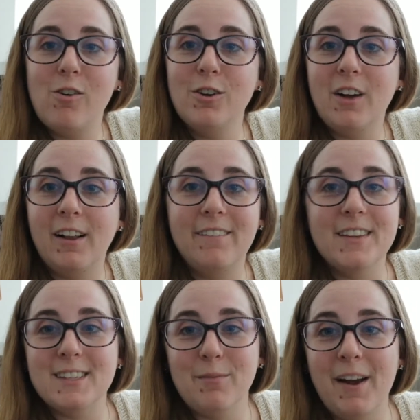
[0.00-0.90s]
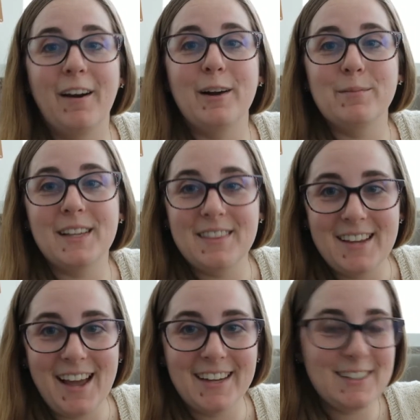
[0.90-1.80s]
hold all of this in my arms at
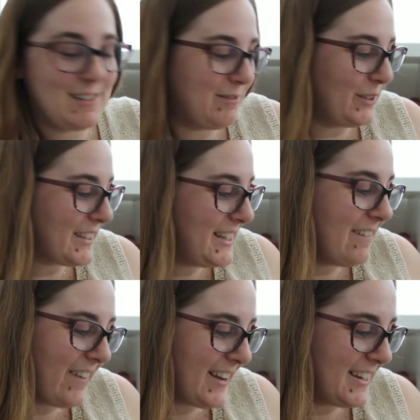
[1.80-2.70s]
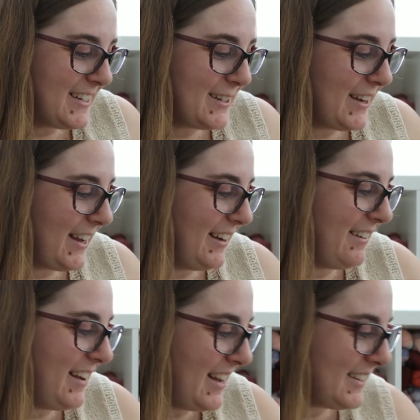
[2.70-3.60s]
the end. We'll see if I can do it.
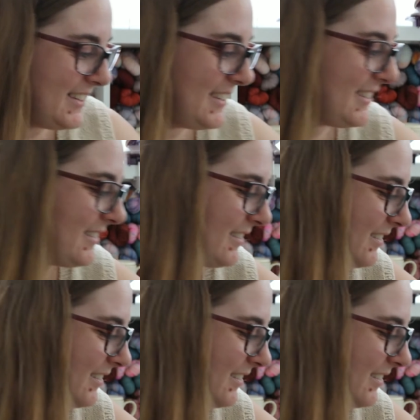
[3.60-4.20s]
It's,